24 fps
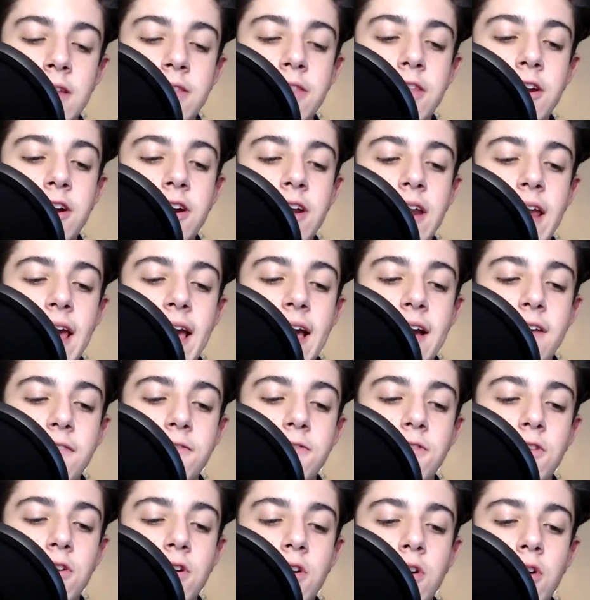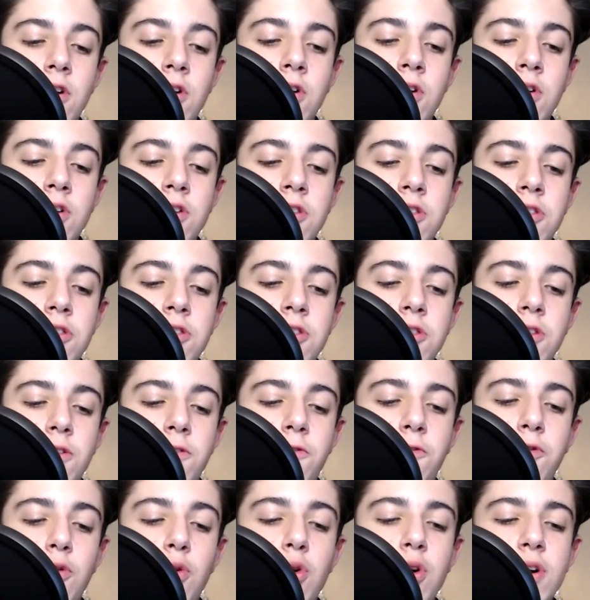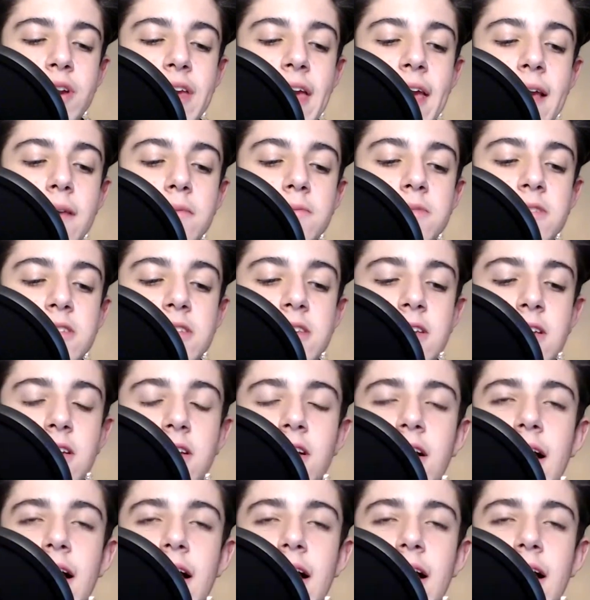they're going to have 4 games,